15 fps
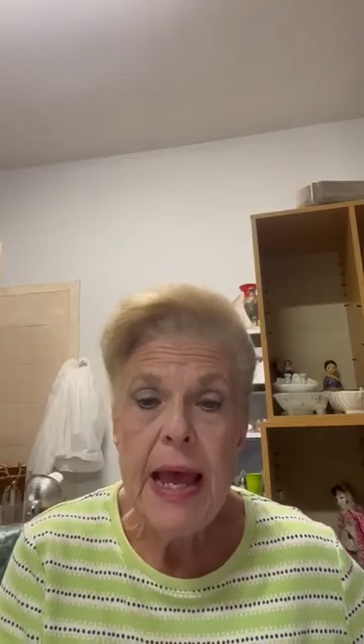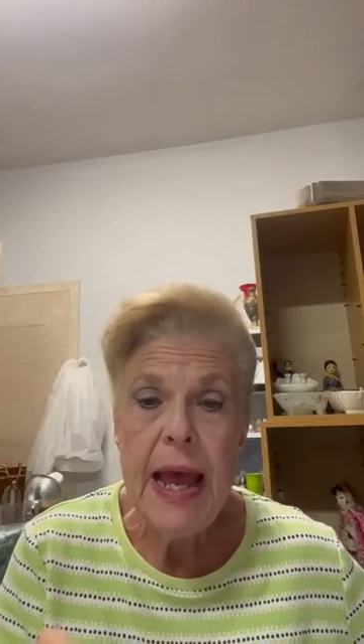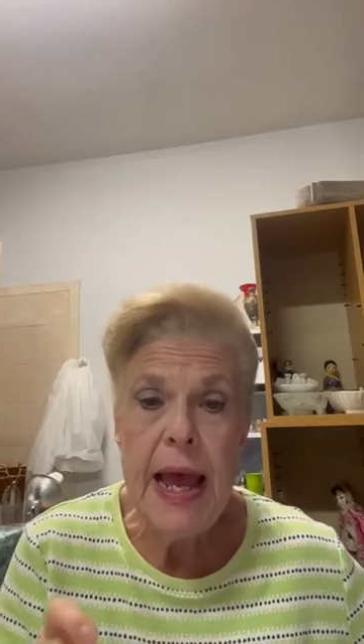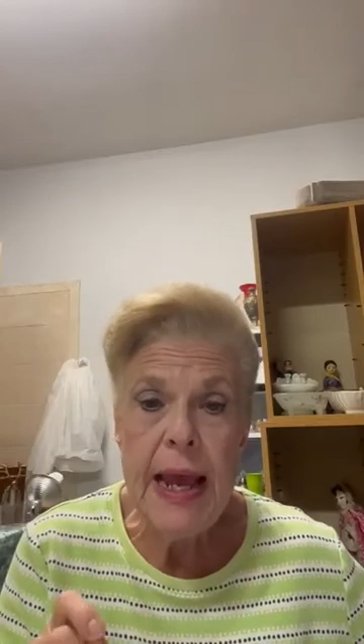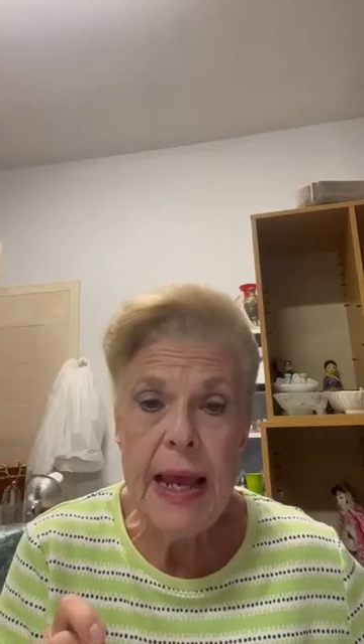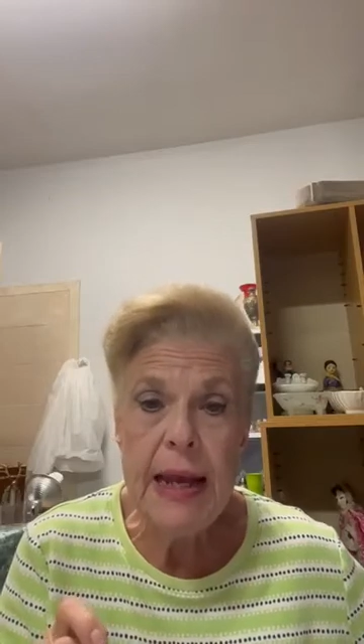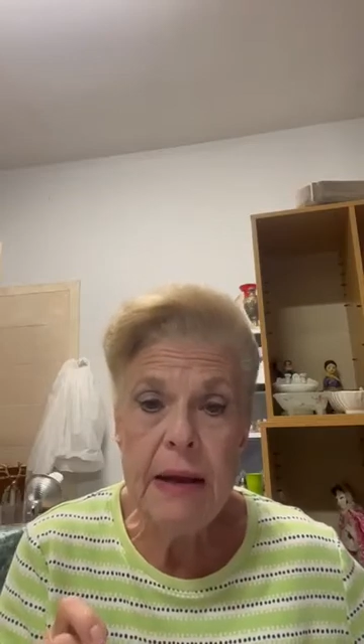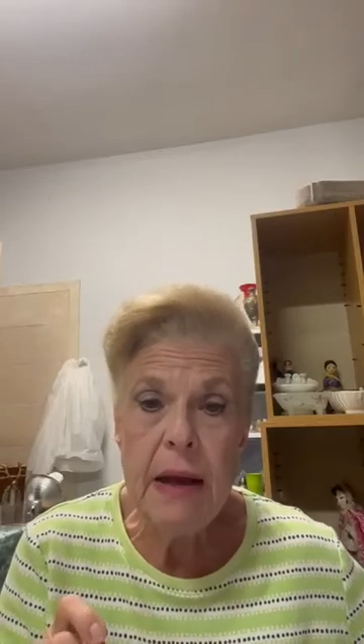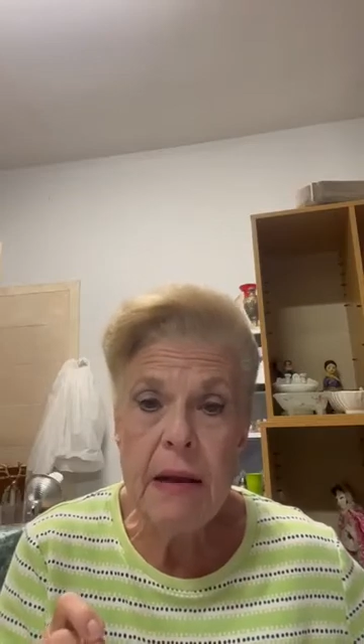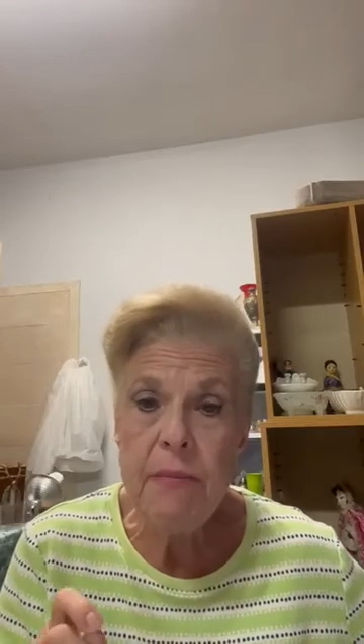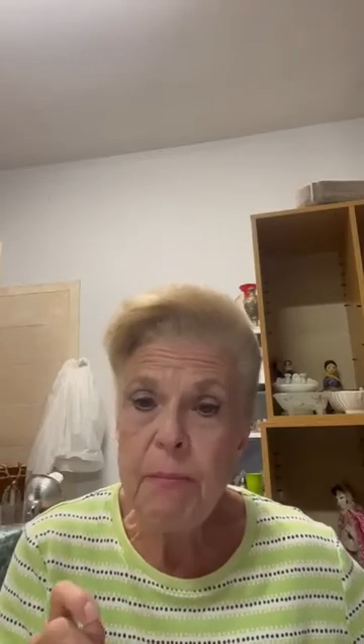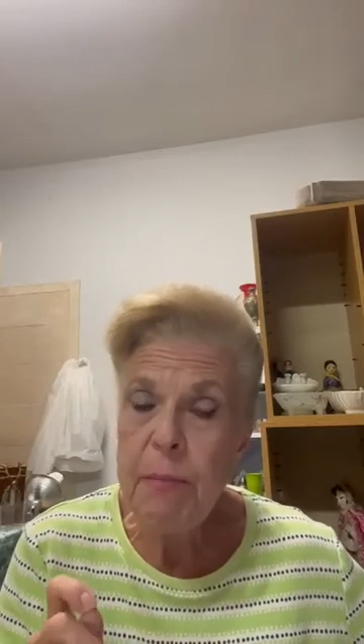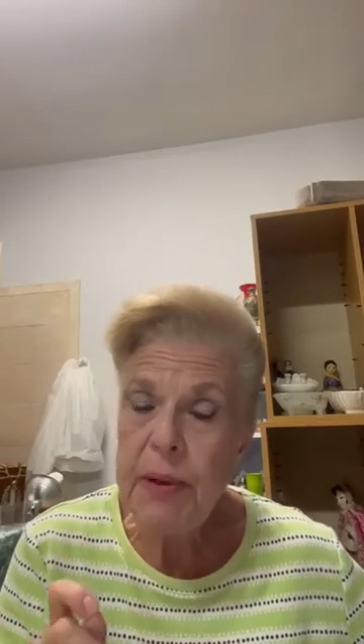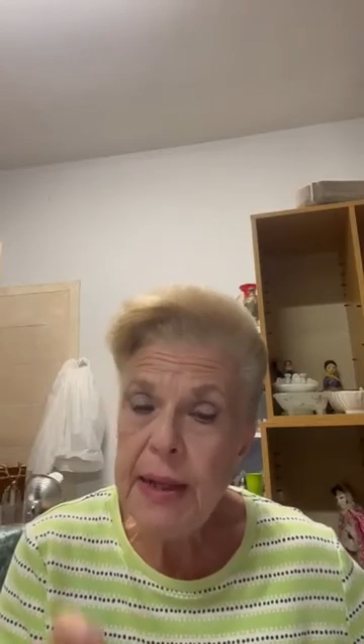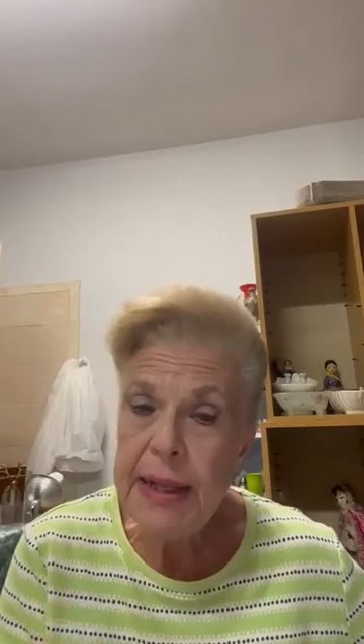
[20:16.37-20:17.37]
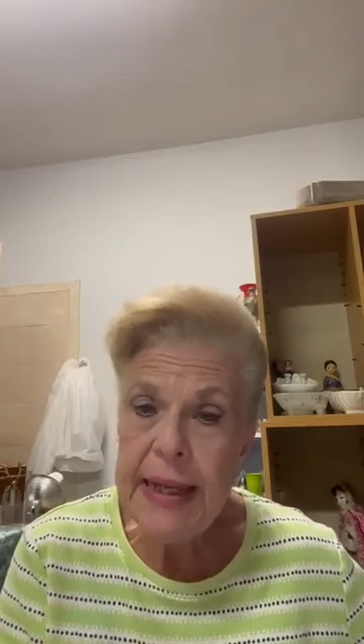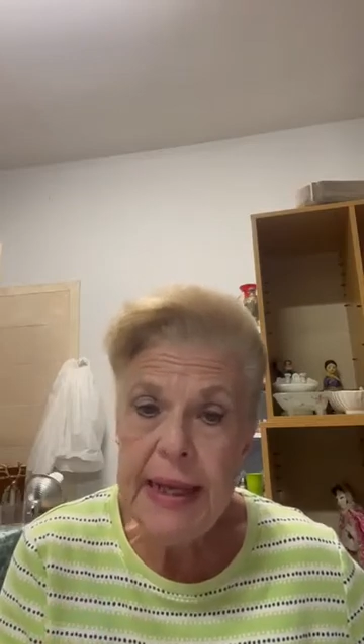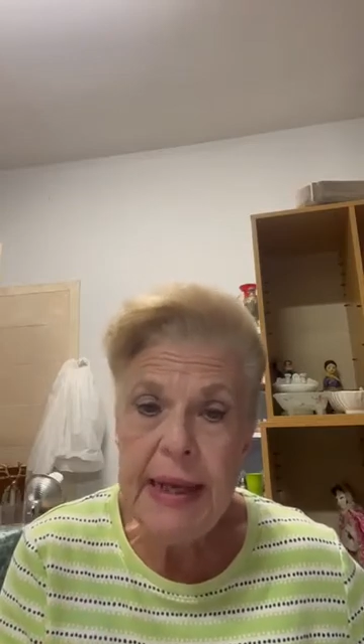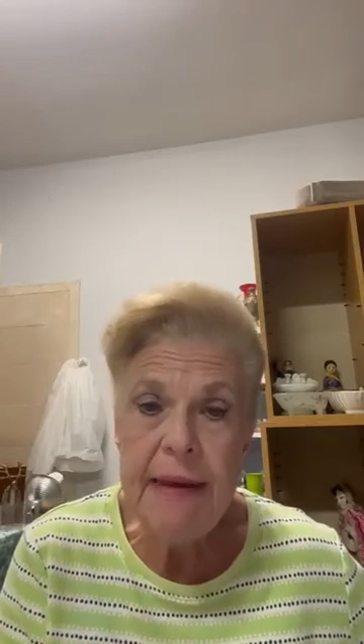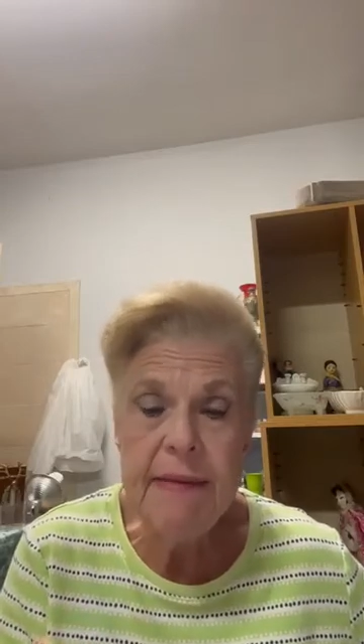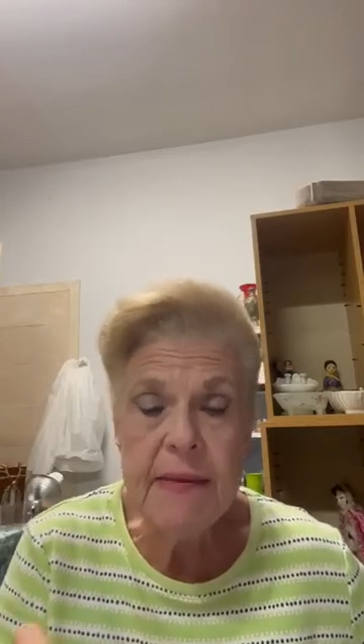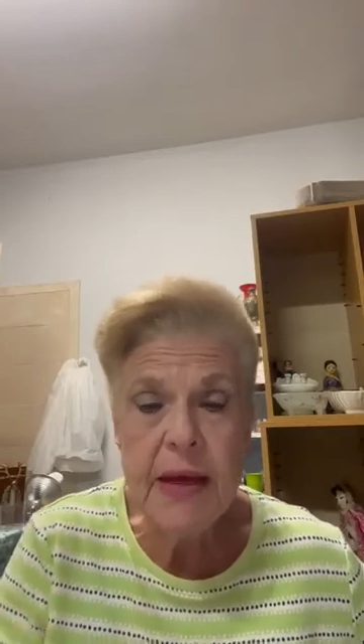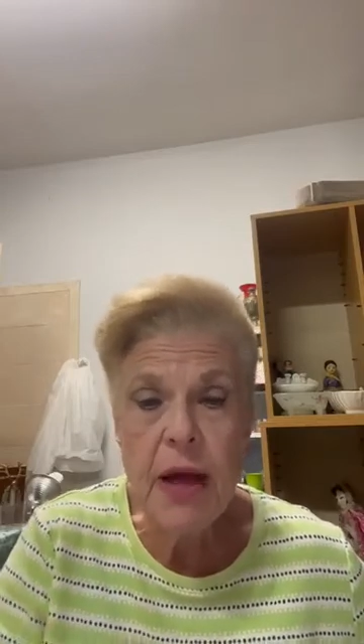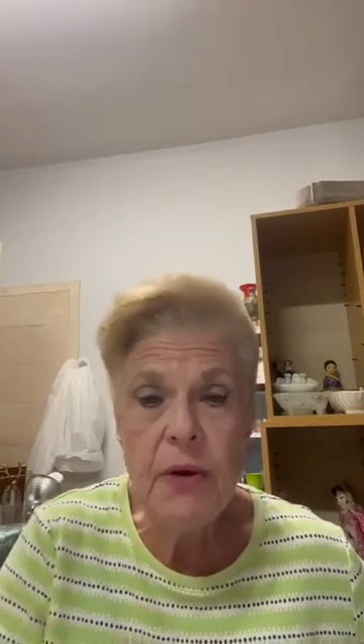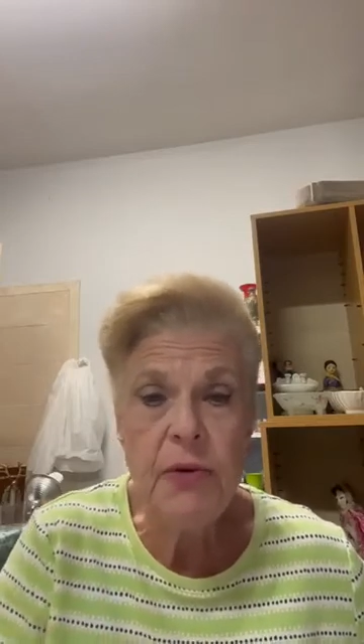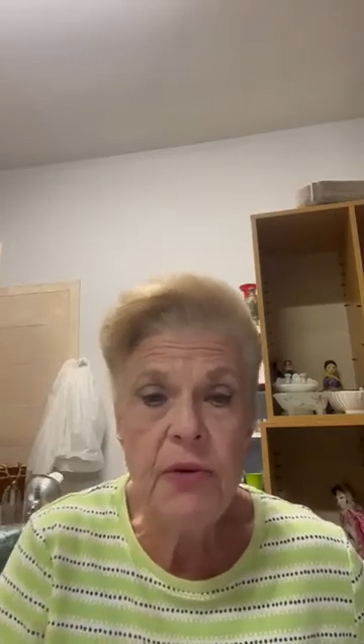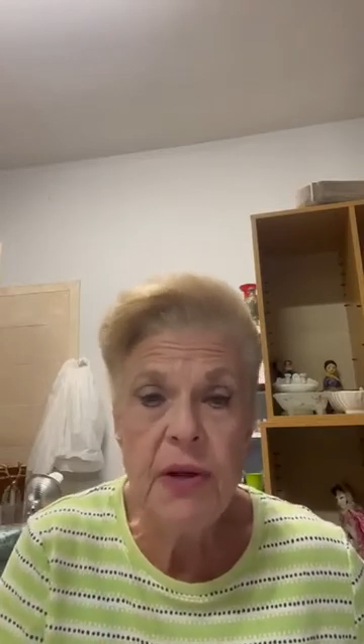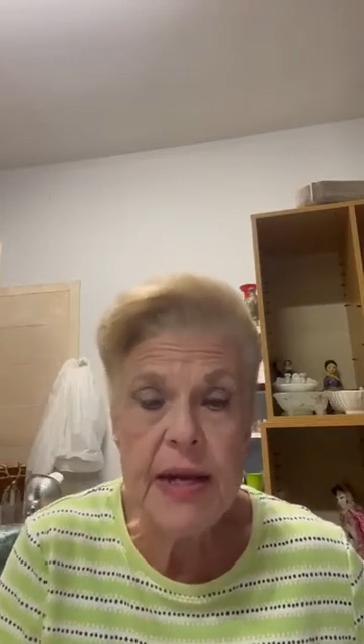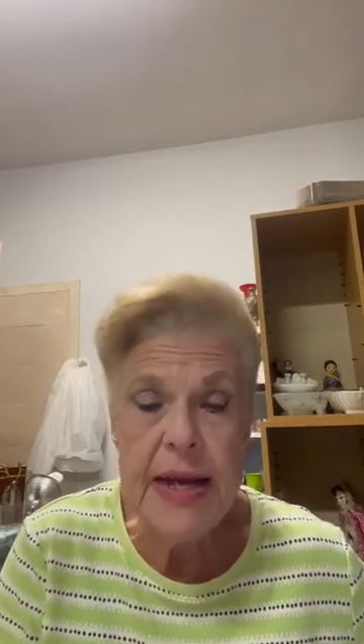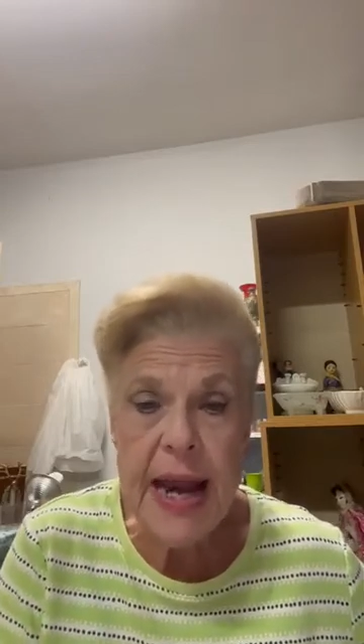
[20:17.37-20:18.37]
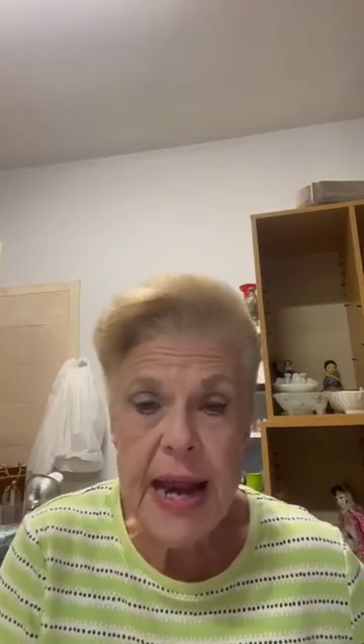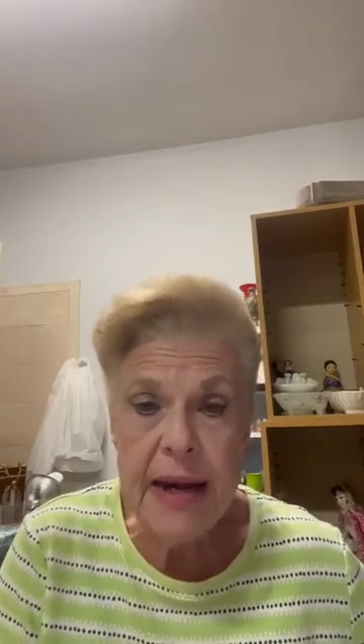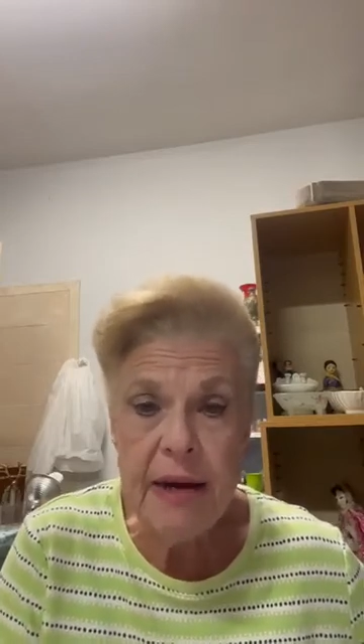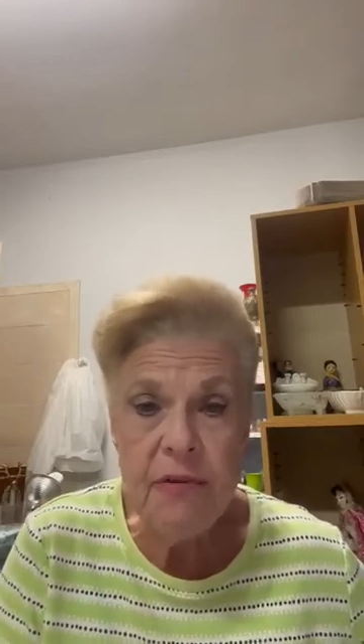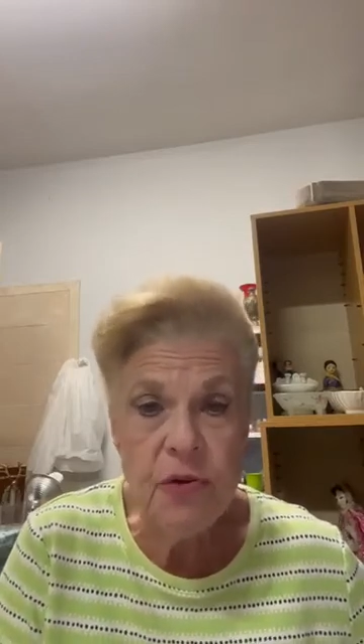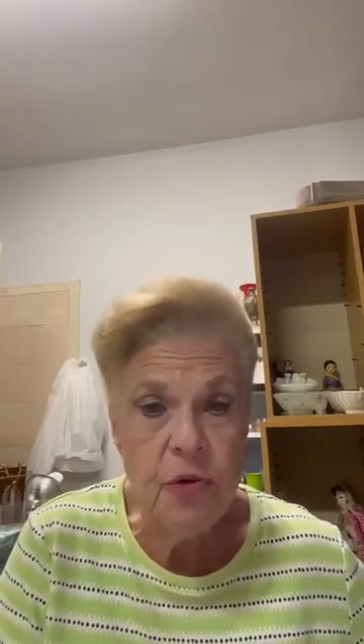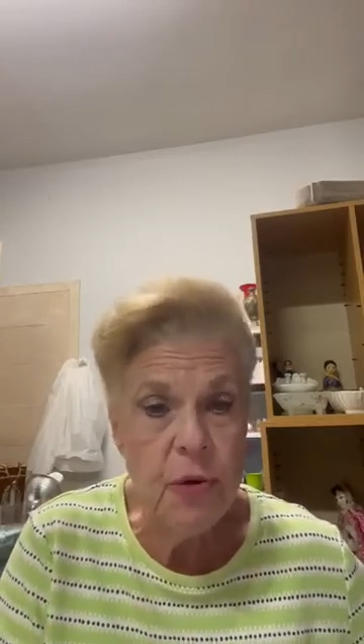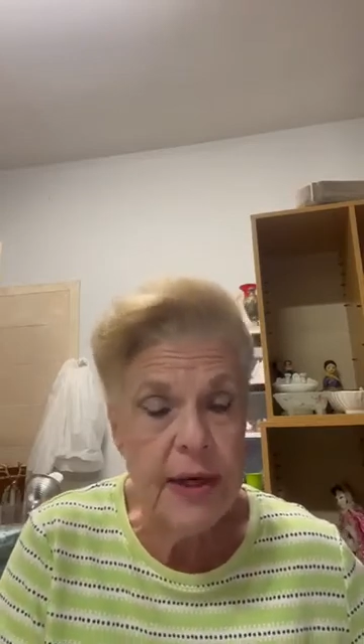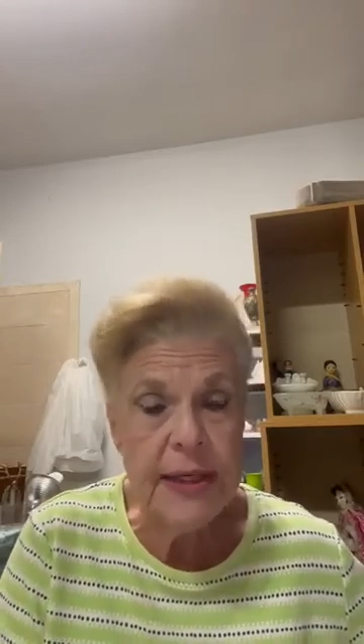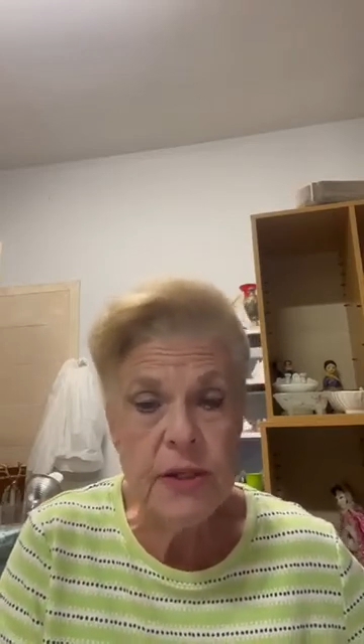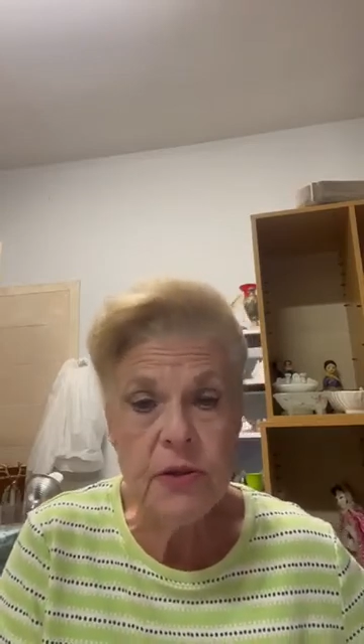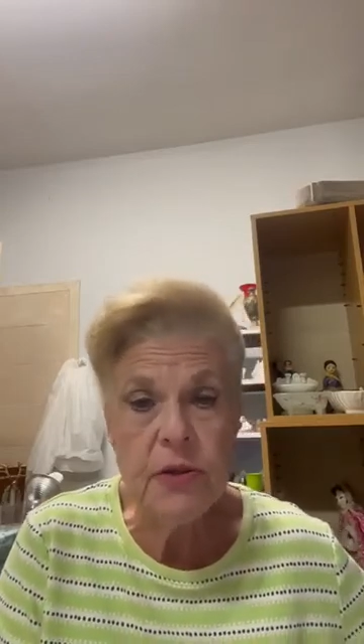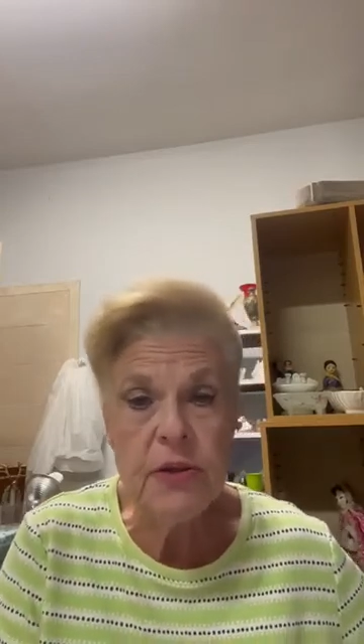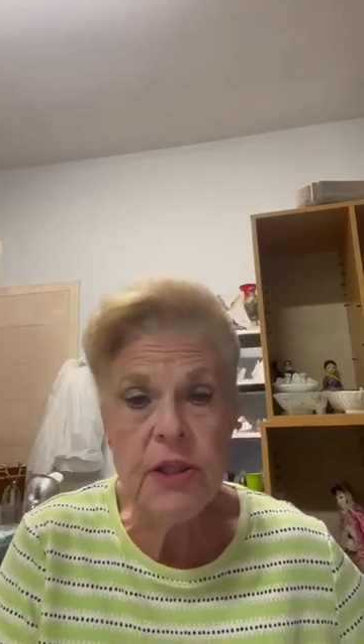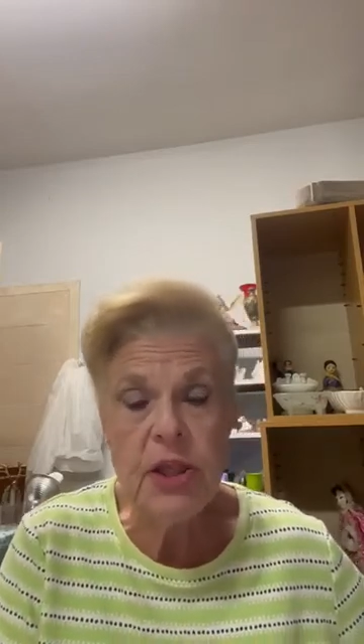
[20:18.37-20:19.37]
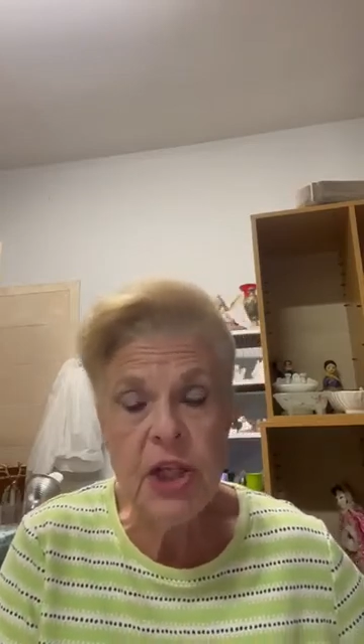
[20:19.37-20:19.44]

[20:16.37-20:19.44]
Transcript: and please go to Nana's Treasure